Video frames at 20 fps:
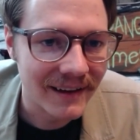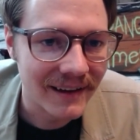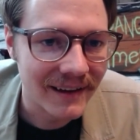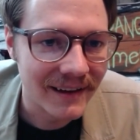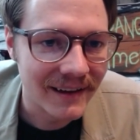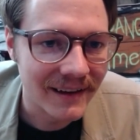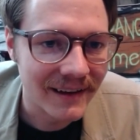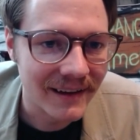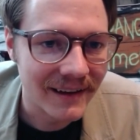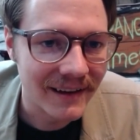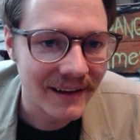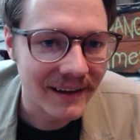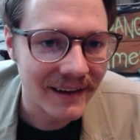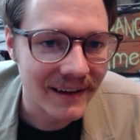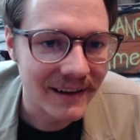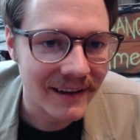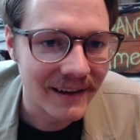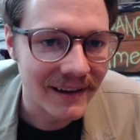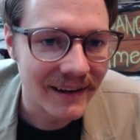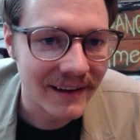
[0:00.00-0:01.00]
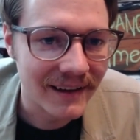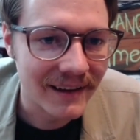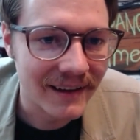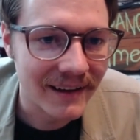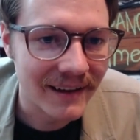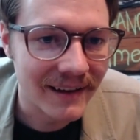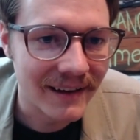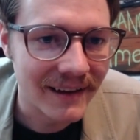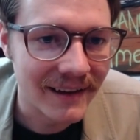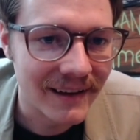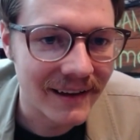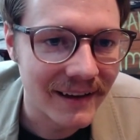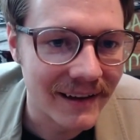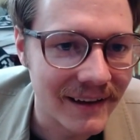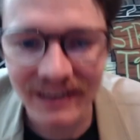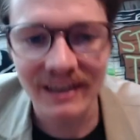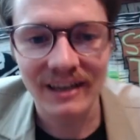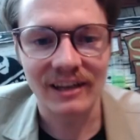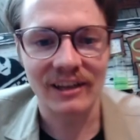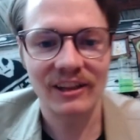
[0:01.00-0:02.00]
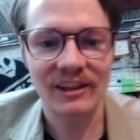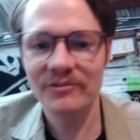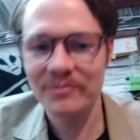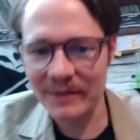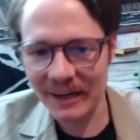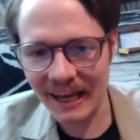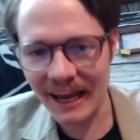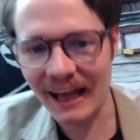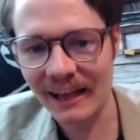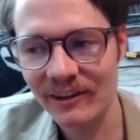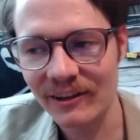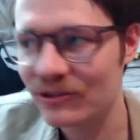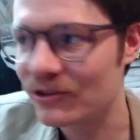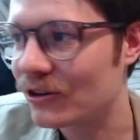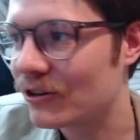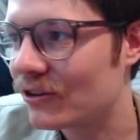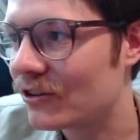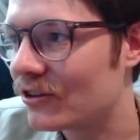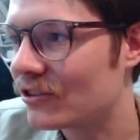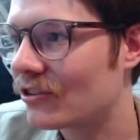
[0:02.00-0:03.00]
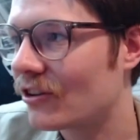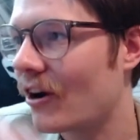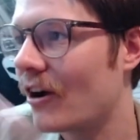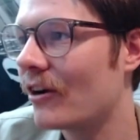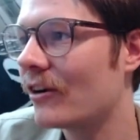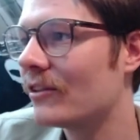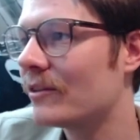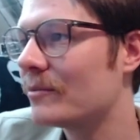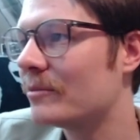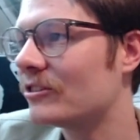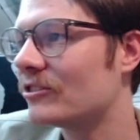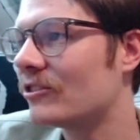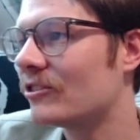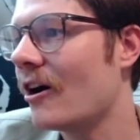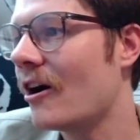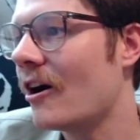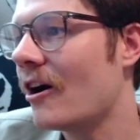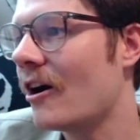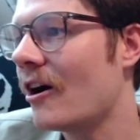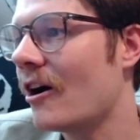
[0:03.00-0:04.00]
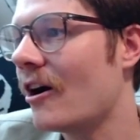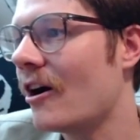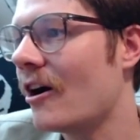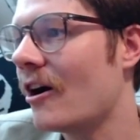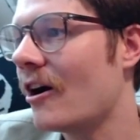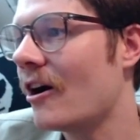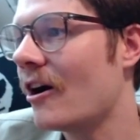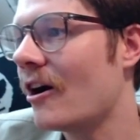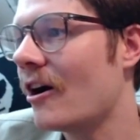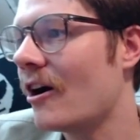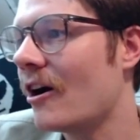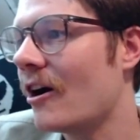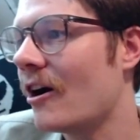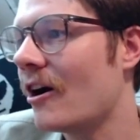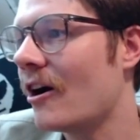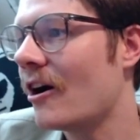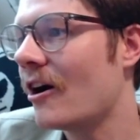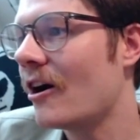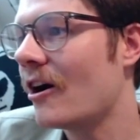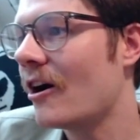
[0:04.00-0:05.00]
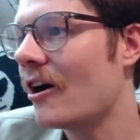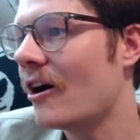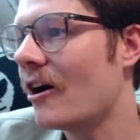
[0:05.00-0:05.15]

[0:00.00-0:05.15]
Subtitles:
The fact of the matter is, Cliff McCallister, the Czar of the Bazaar, the man